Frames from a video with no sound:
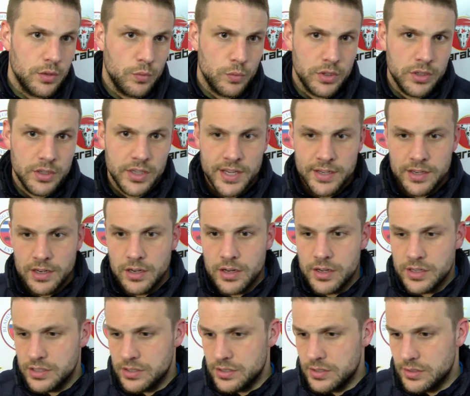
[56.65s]
We
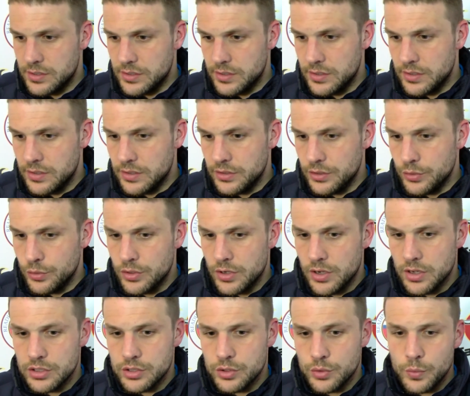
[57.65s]
analysed
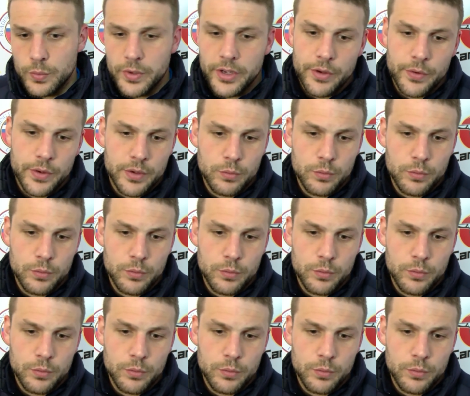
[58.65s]
Newcastle well,